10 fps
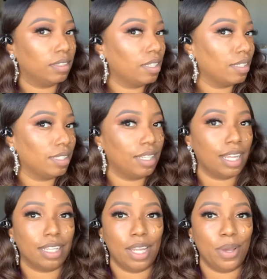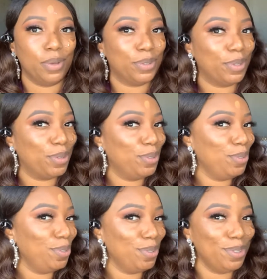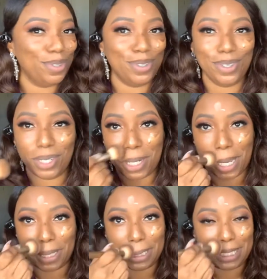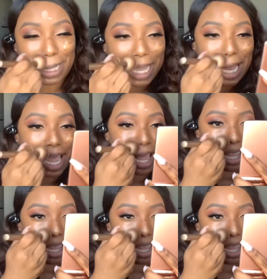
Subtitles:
y'all see that glow? Ooh, do y'all see it?